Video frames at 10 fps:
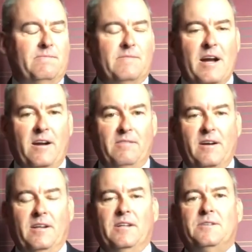very,
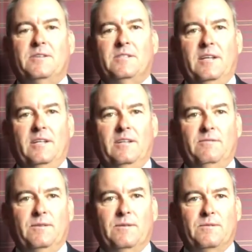very interesting
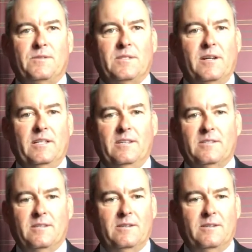if you'll study this.